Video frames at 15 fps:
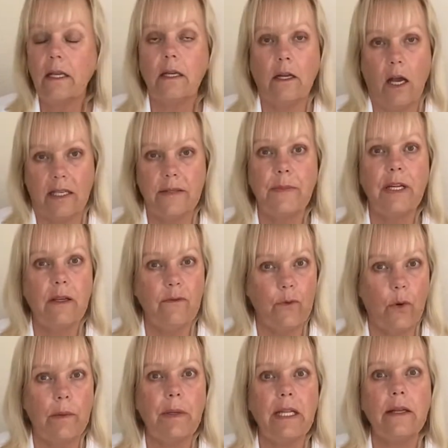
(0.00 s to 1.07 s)
cosmetic
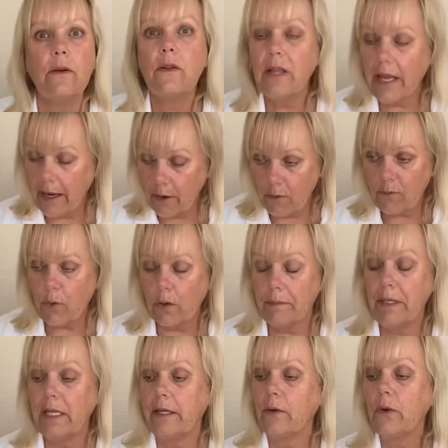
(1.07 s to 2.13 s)
formulator, the hair
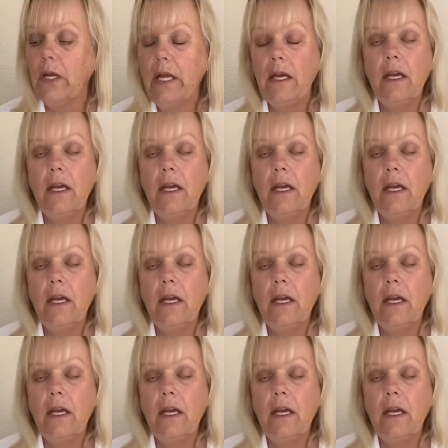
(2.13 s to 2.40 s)
formulator,